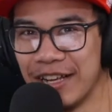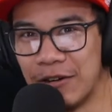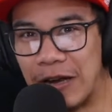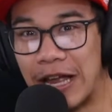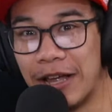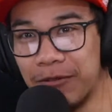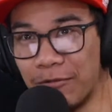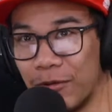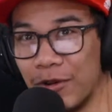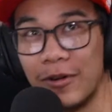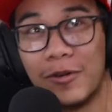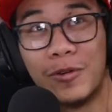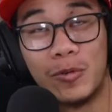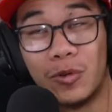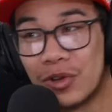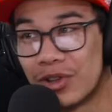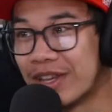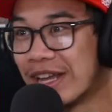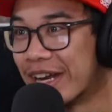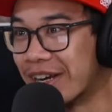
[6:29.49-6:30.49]
And
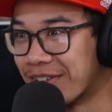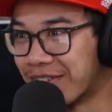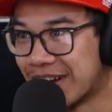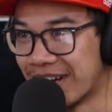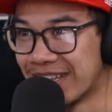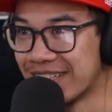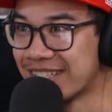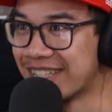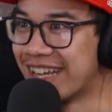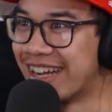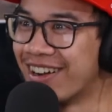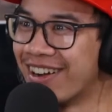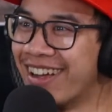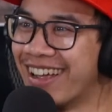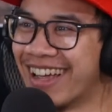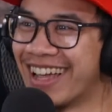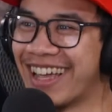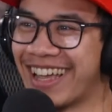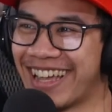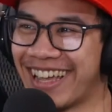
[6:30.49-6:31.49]
roll the end credits now.
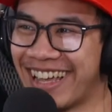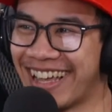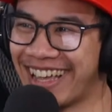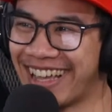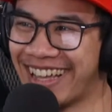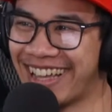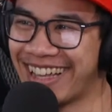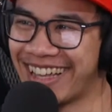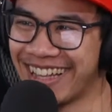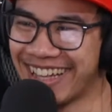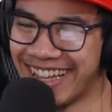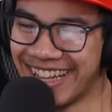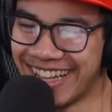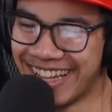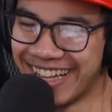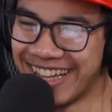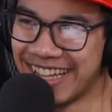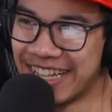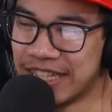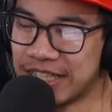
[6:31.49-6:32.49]

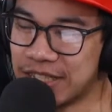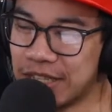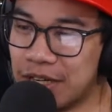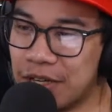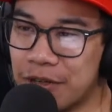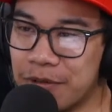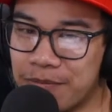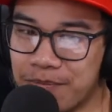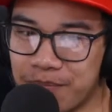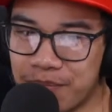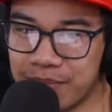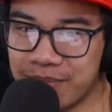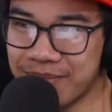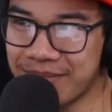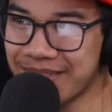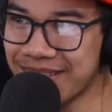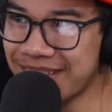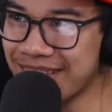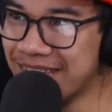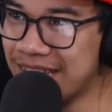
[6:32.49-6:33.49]
So
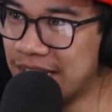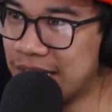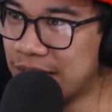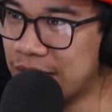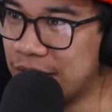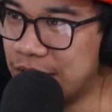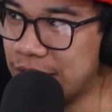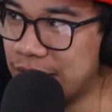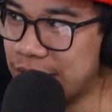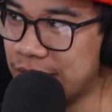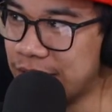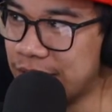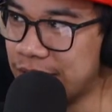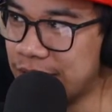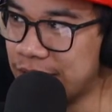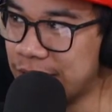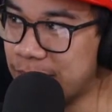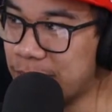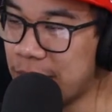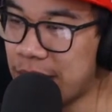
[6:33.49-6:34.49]

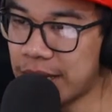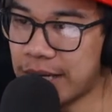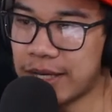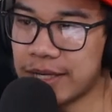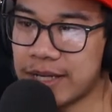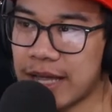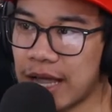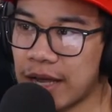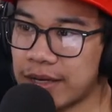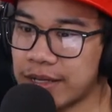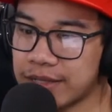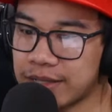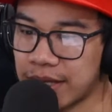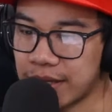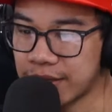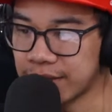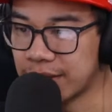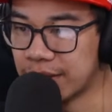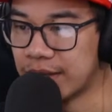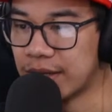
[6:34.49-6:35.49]
the main antagonist,
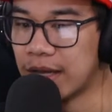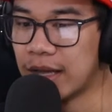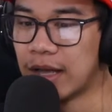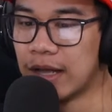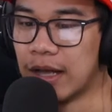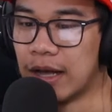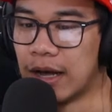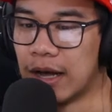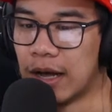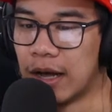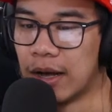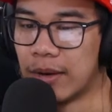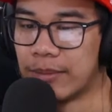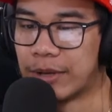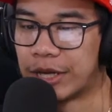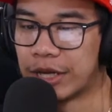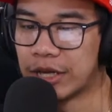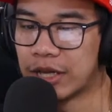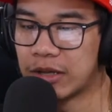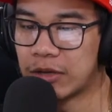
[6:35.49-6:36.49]
Sakuta,
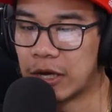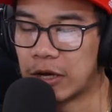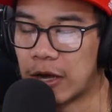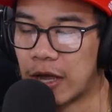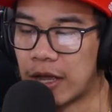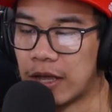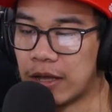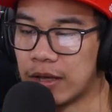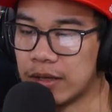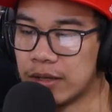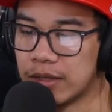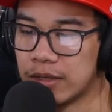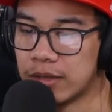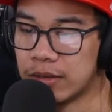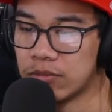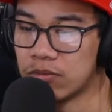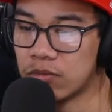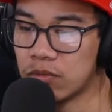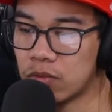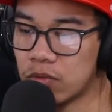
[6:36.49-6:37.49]
the